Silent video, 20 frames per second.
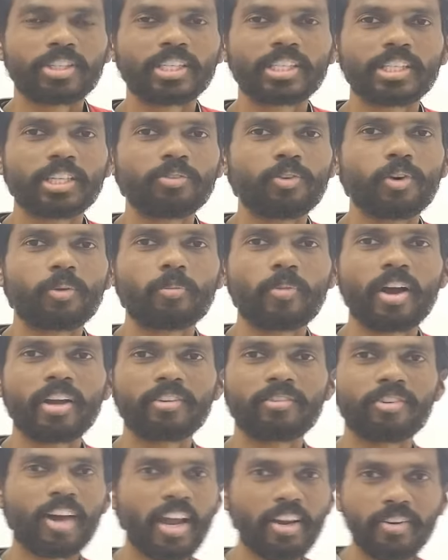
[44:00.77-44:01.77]

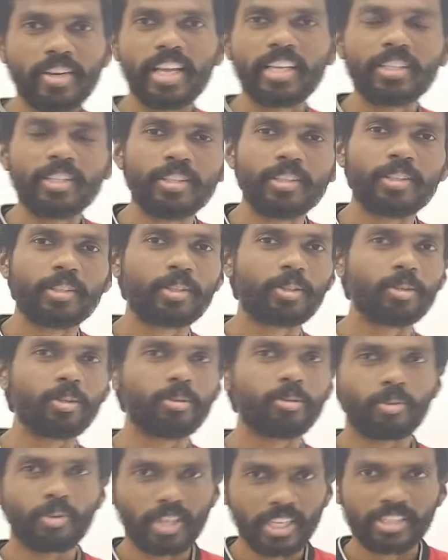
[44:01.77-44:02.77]
64.5 days
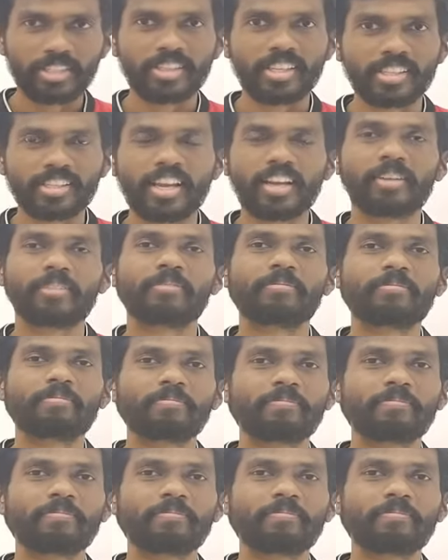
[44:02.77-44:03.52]
to reach the sun.